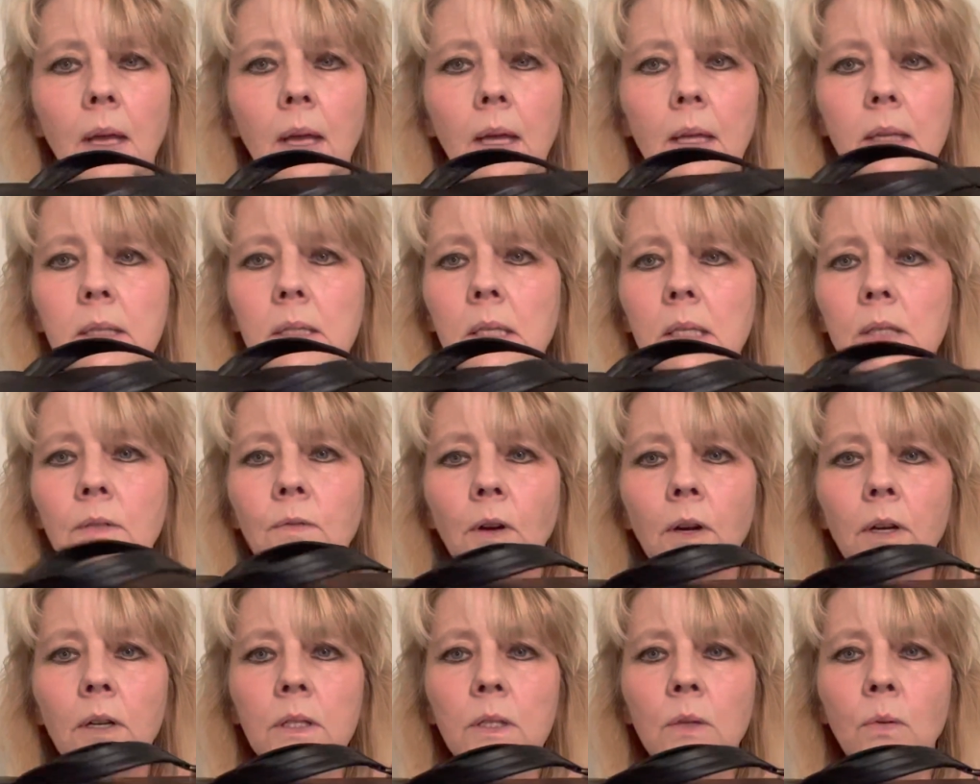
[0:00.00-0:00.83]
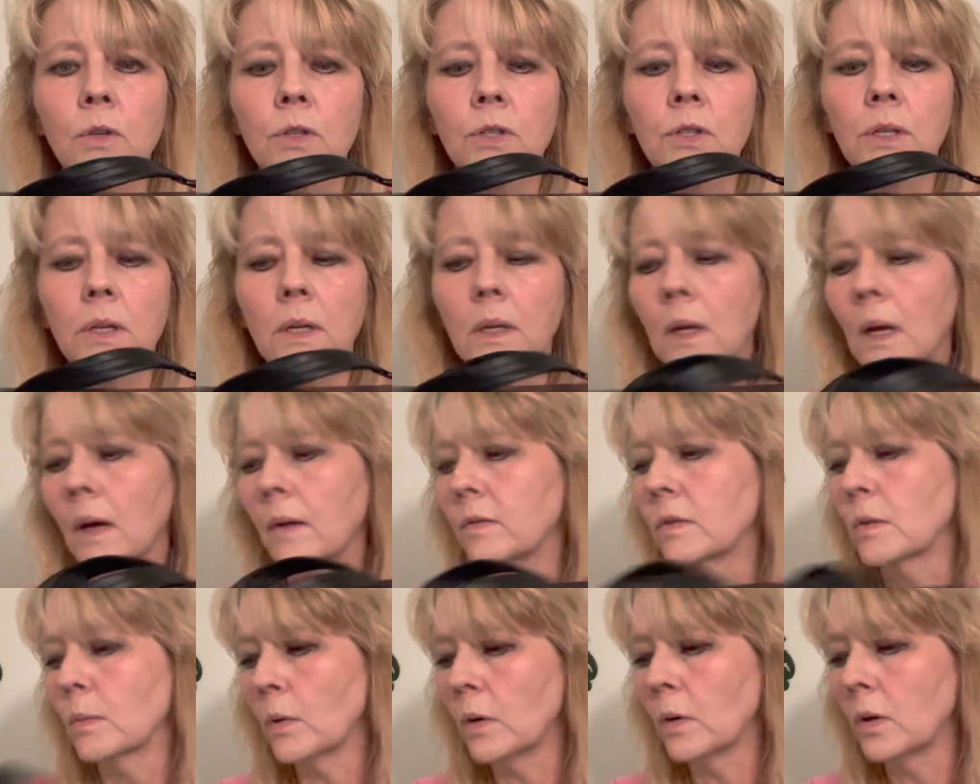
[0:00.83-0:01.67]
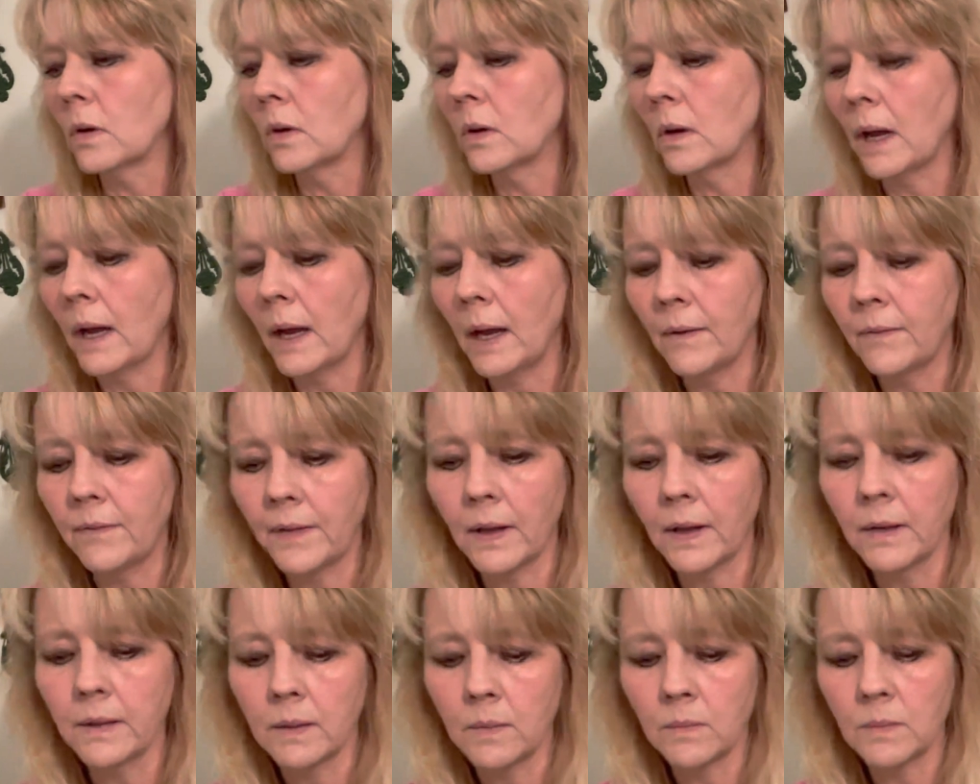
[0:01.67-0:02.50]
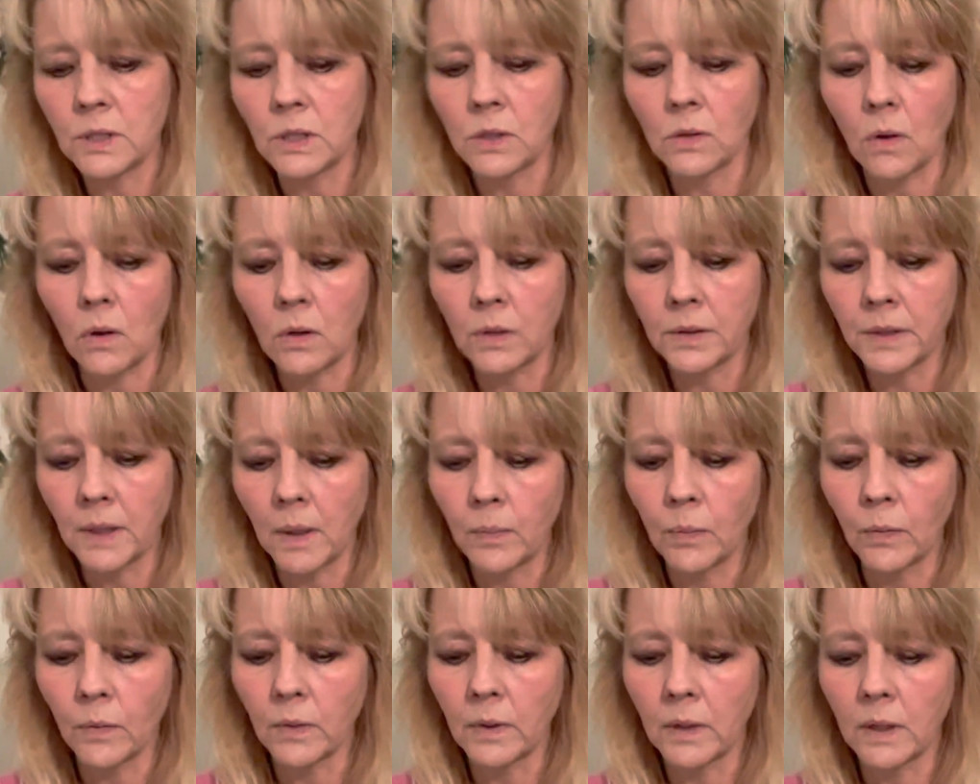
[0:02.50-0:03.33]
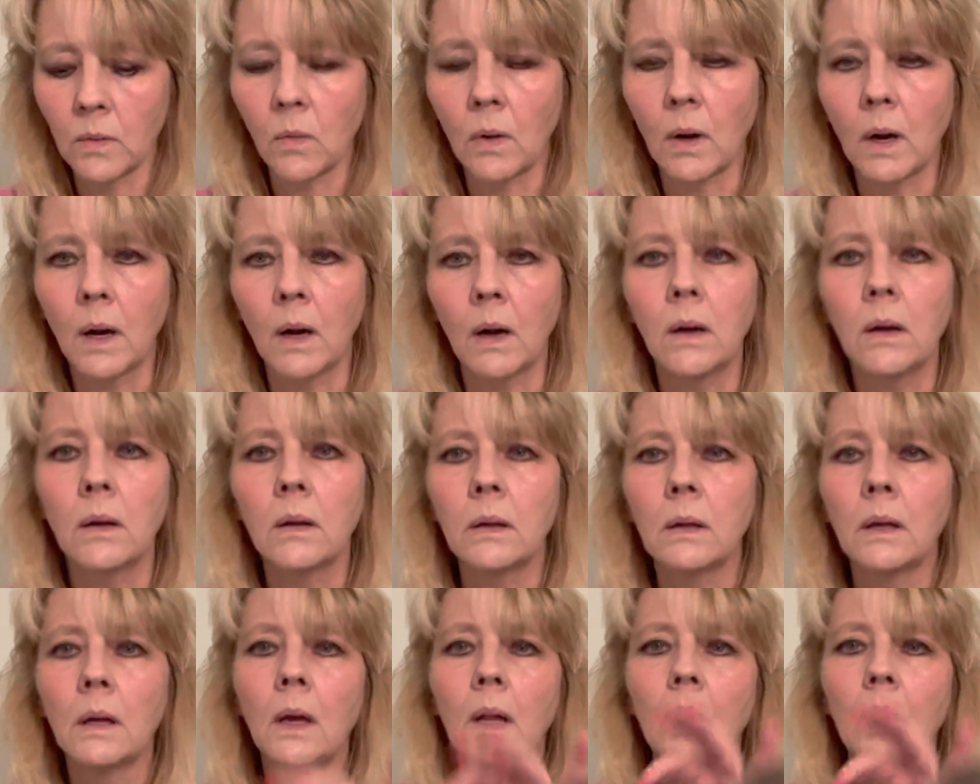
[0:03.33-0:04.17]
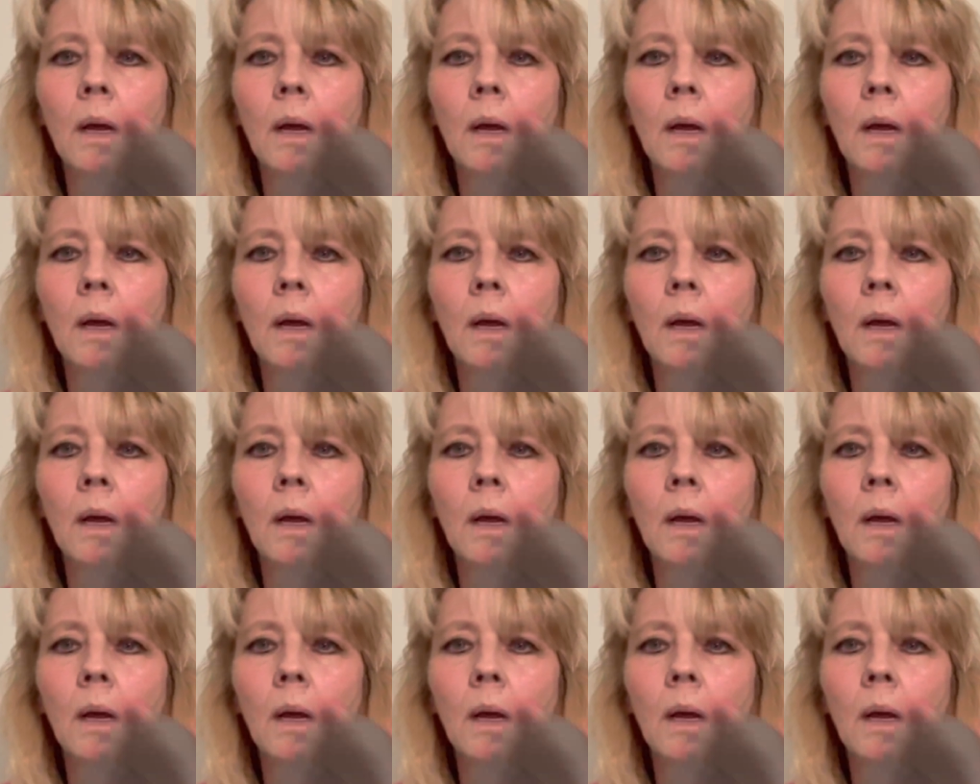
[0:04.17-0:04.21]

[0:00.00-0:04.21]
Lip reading: This is very squishy and comfortable. I have found them to hold up really well.